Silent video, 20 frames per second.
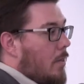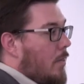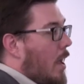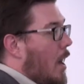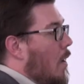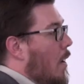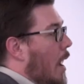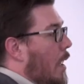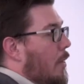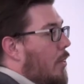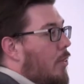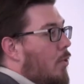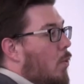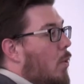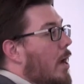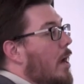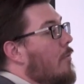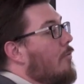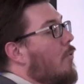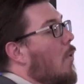they're at
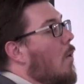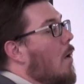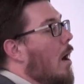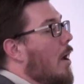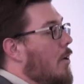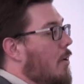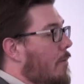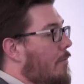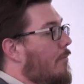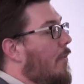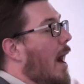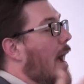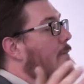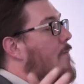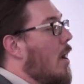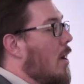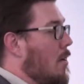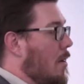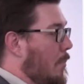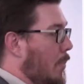3, 400,
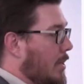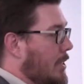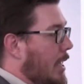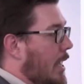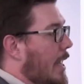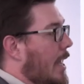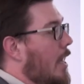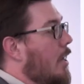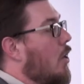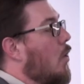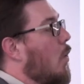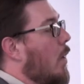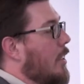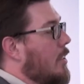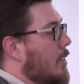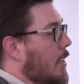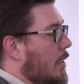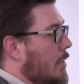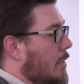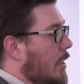500%
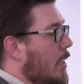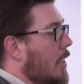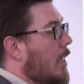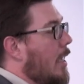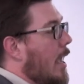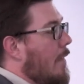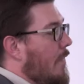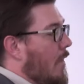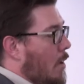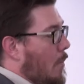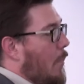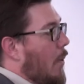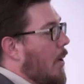increases in their